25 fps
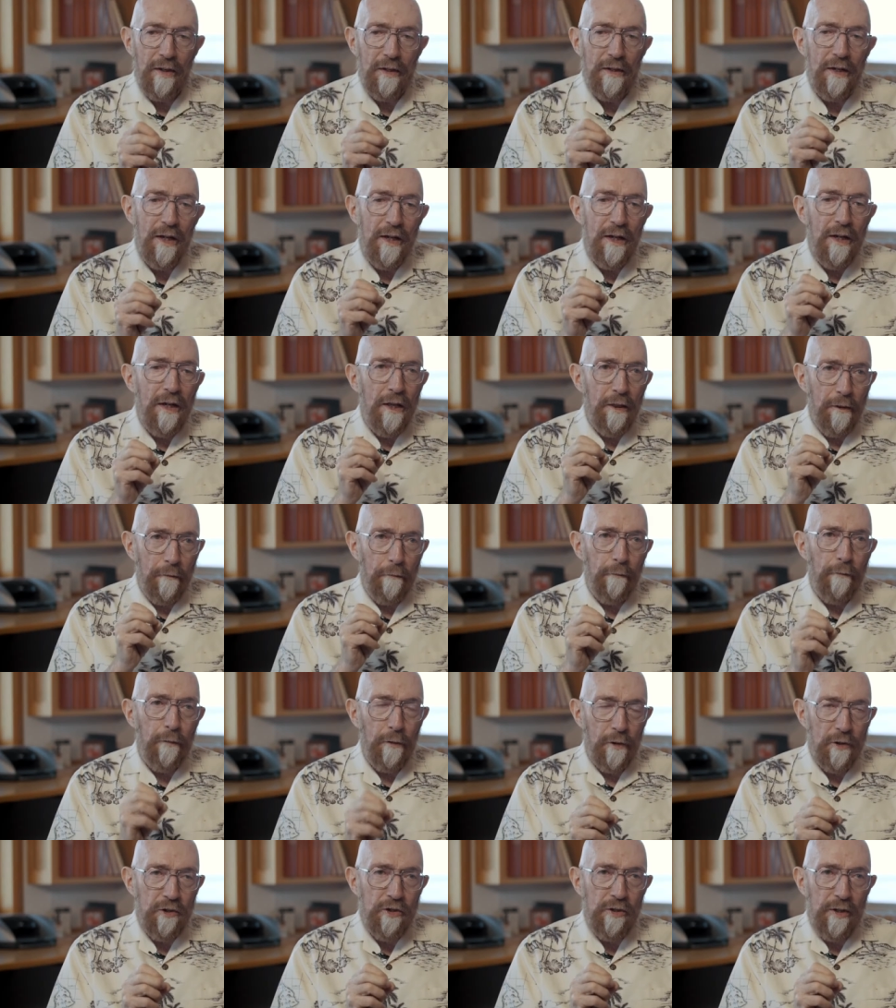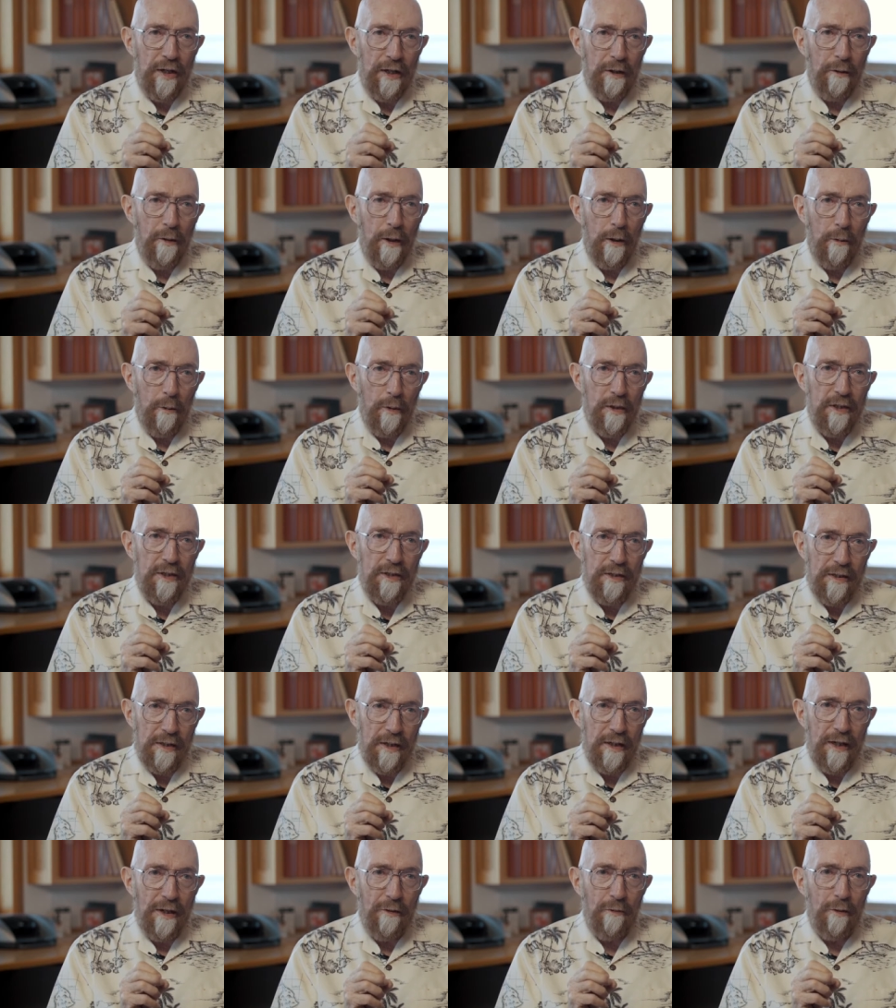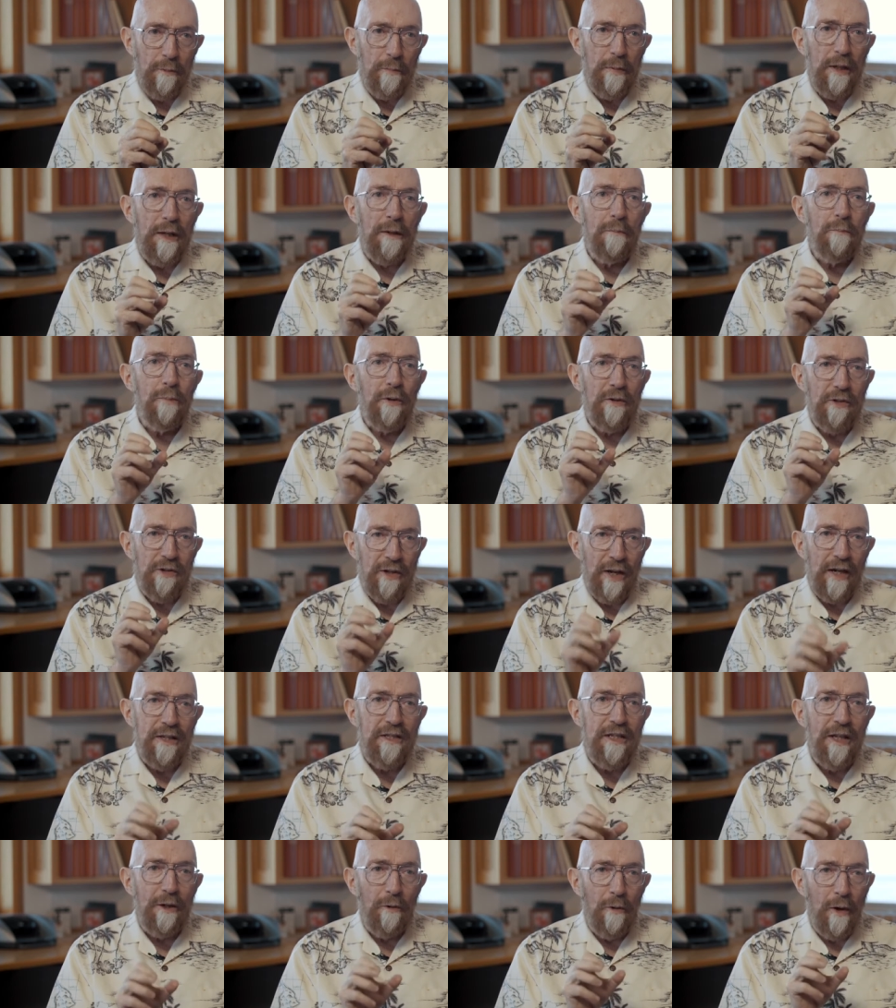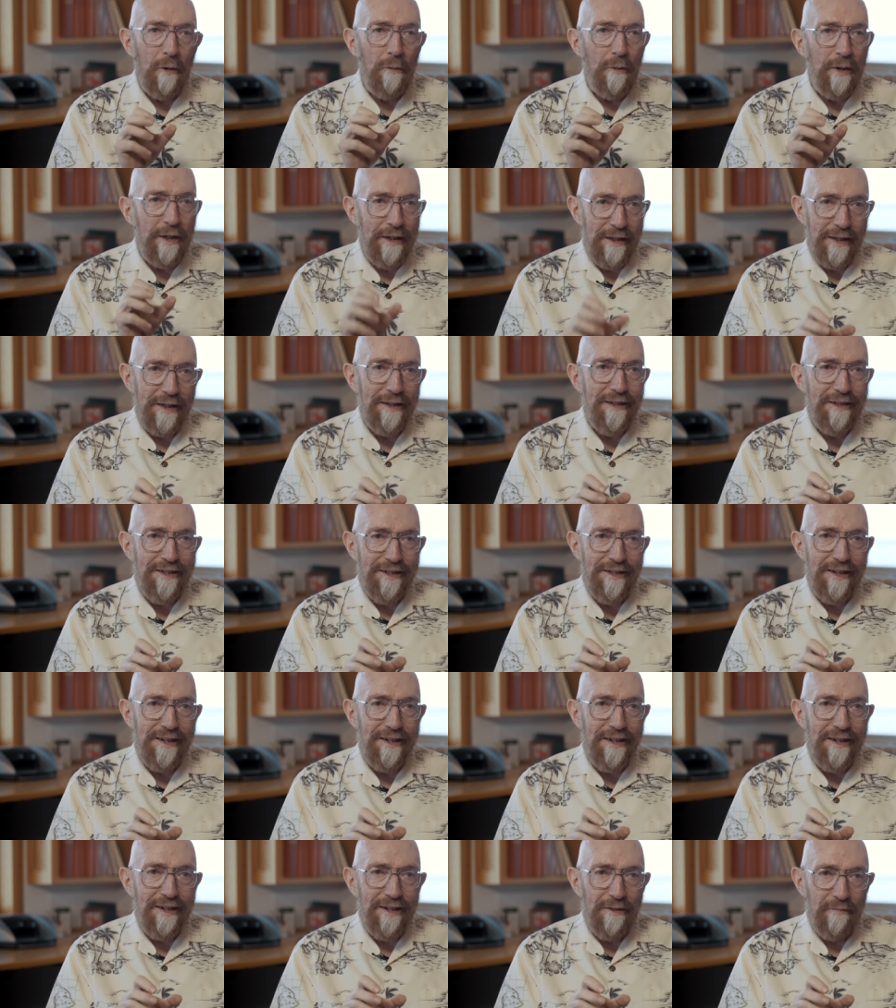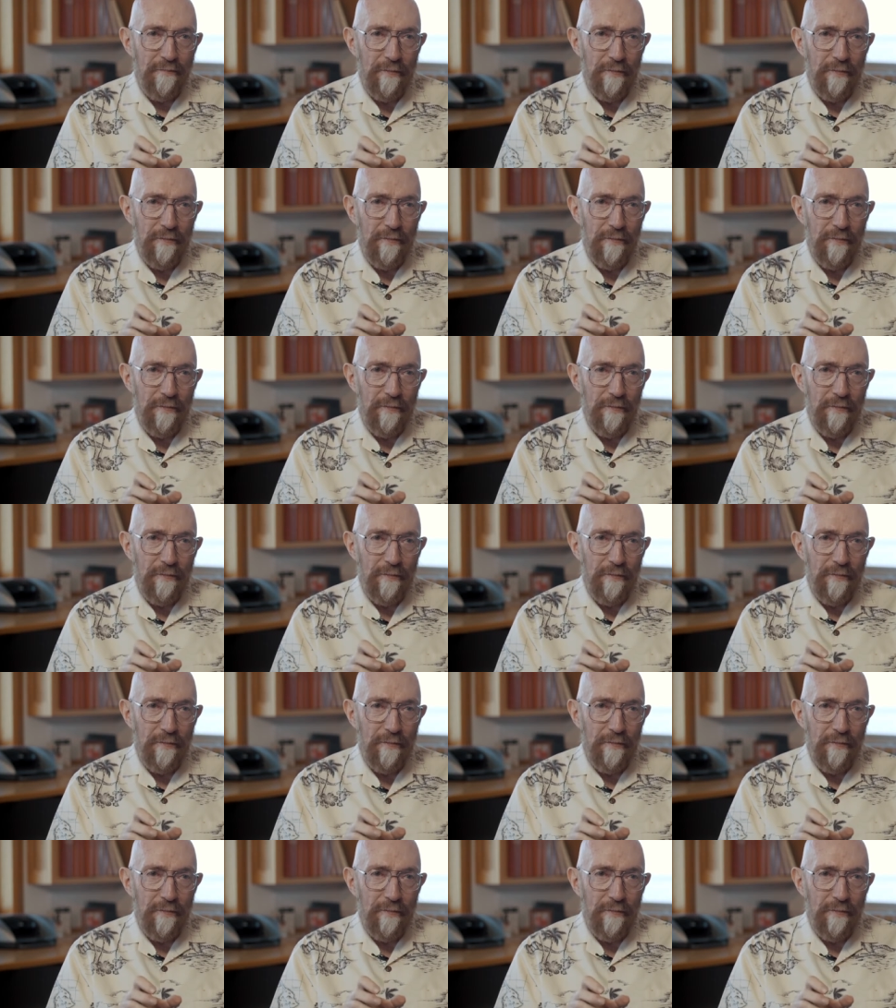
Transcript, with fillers: that the first thing we would see would be precisely what we did see.